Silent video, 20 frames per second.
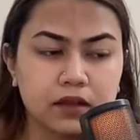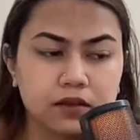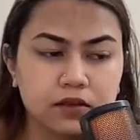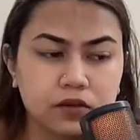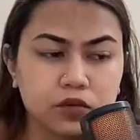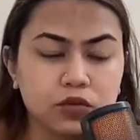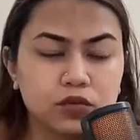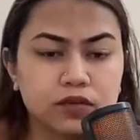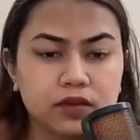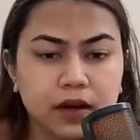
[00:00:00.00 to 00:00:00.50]

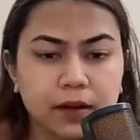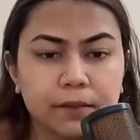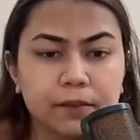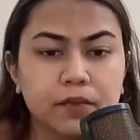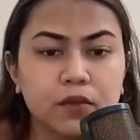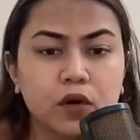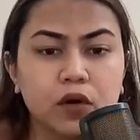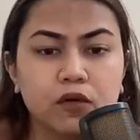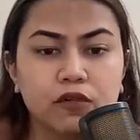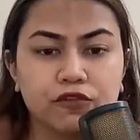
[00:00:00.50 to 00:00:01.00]
to
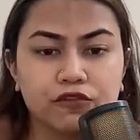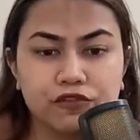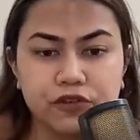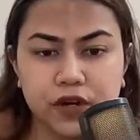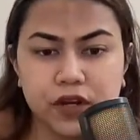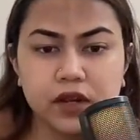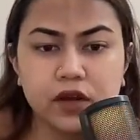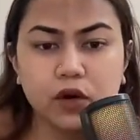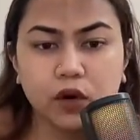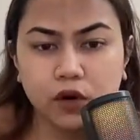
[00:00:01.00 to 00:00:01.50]
some
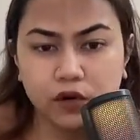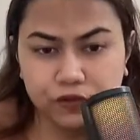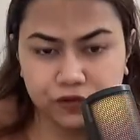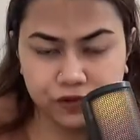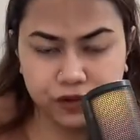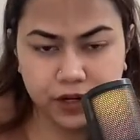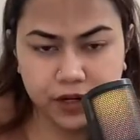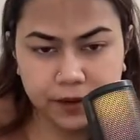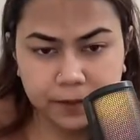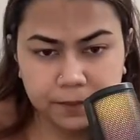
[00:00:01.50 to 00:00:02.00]
free
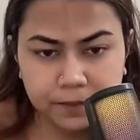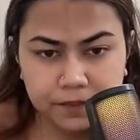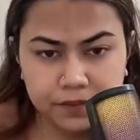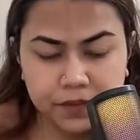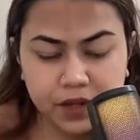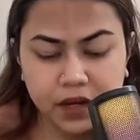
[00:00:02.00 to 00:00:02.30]
offering.